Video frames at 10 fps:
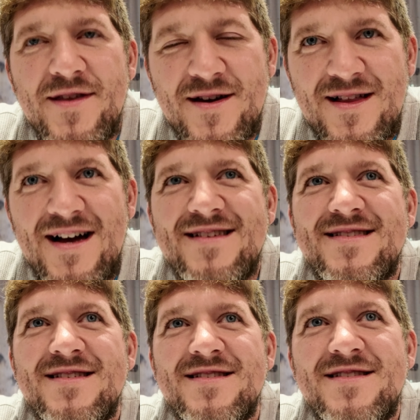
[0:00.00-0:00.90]
the
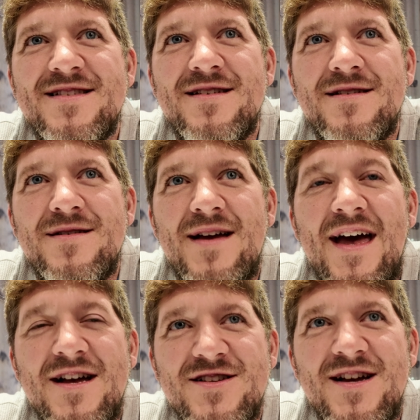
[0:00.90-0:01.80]
classes,
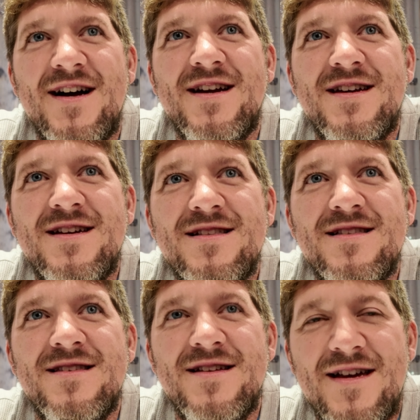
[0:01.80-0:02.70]
Ashok,
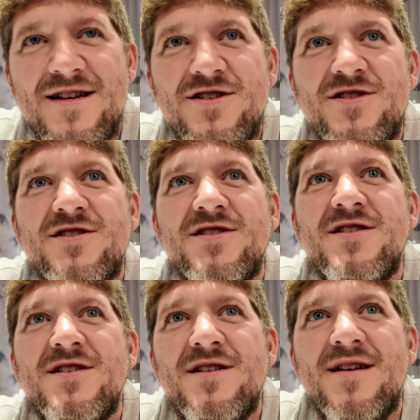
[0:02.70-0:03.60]
Dinesh,
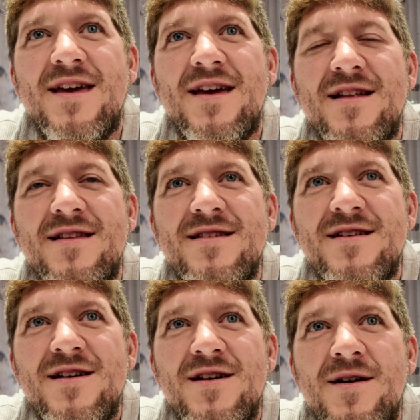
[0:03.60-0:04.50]
and
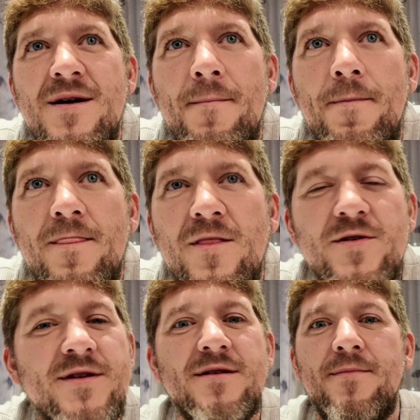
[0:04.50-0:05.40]

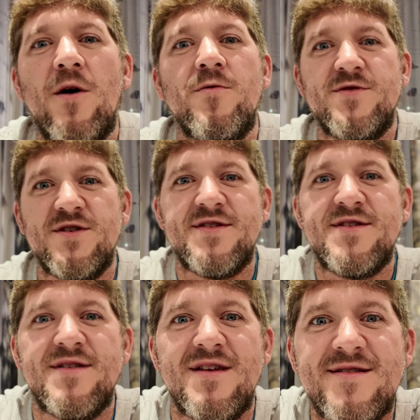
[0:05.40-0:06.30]
learning about
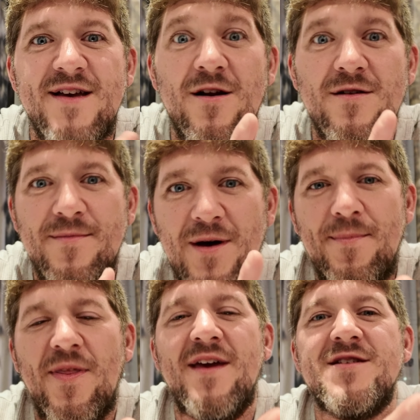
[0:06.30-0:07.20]
just the
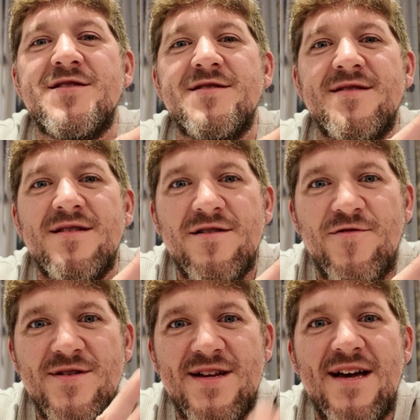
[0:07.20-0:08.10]
populations, the
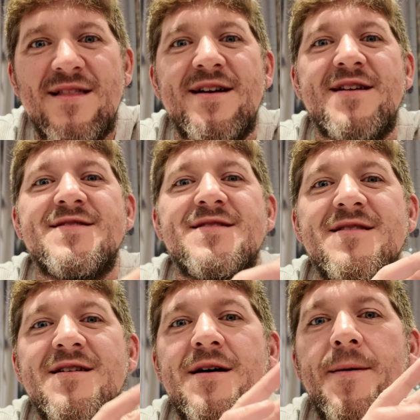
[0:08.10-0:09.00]
different dialects,
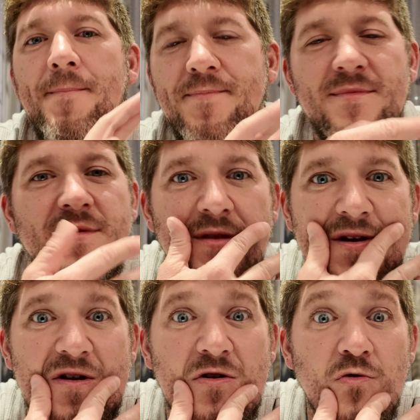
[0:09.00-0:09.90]

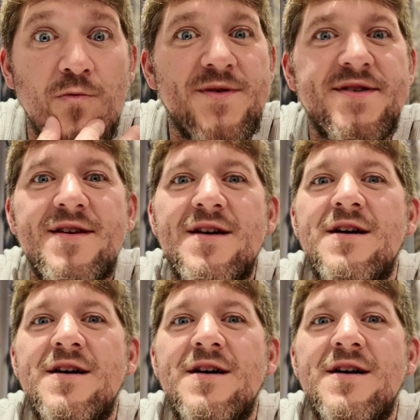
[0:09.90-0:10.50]
the groups